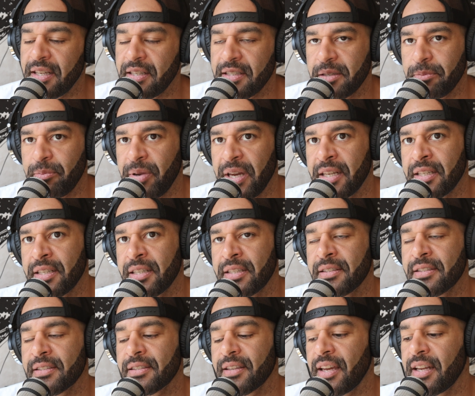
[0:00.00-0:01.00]

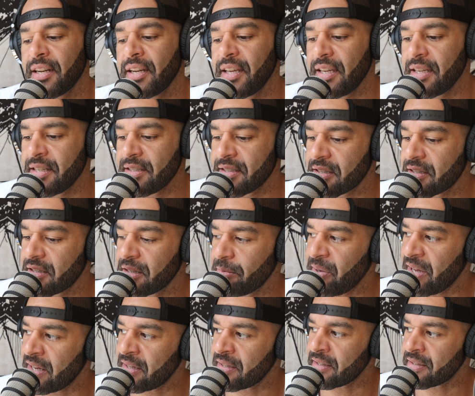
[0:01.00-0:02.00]
independence and
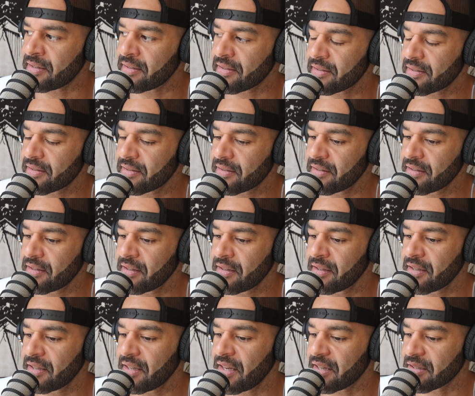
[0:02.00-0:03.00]
interdependence.
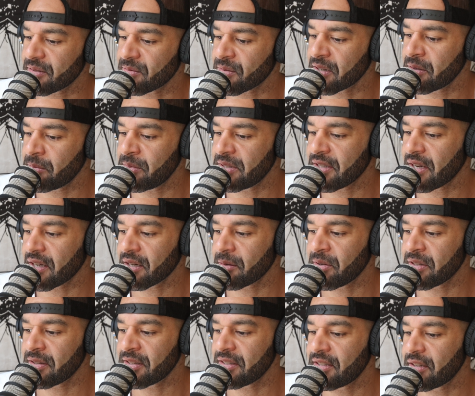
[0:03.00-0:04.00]
Yes, we're going to be talking
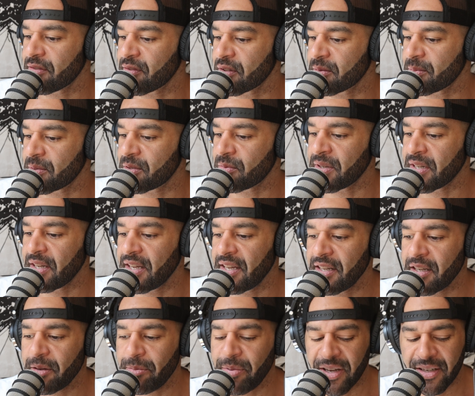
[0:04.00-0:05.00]
about the difference between
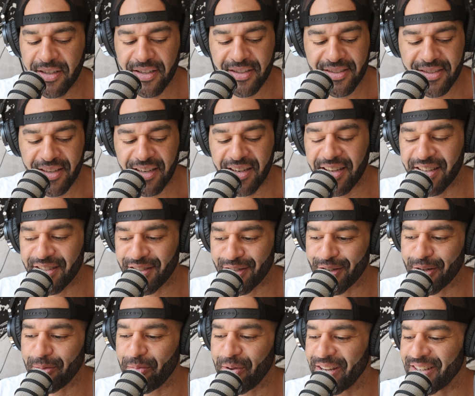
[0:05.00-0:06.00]
independence and
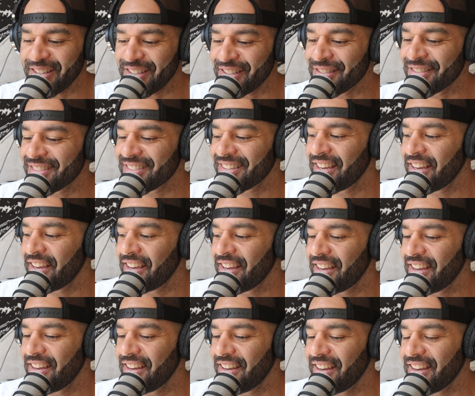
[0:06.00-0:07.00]
interdependence.
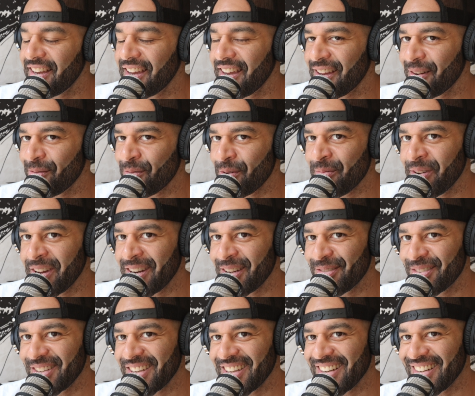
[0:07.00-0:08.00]
And we might
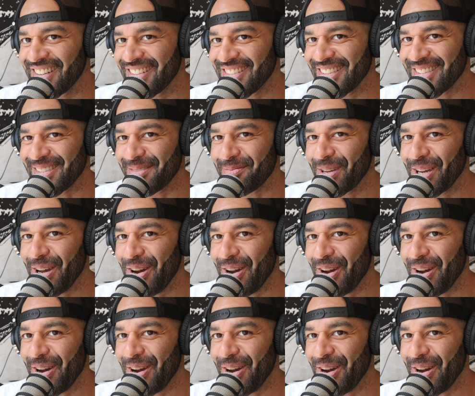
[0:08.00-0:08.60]
even get into some